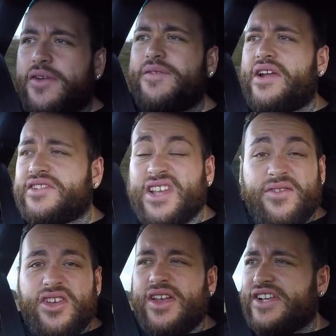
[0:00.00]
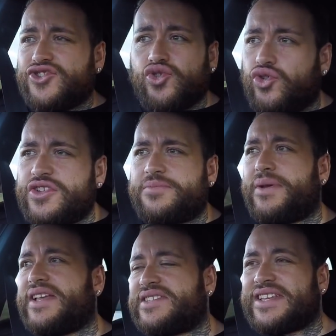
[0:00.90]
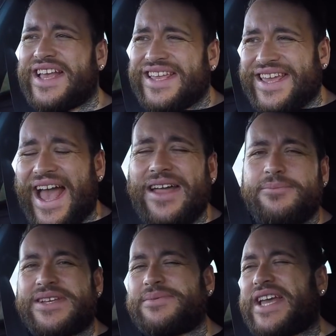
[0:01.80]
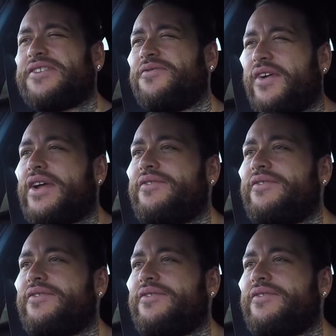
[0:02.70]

various other exhaust bits can be obtained very,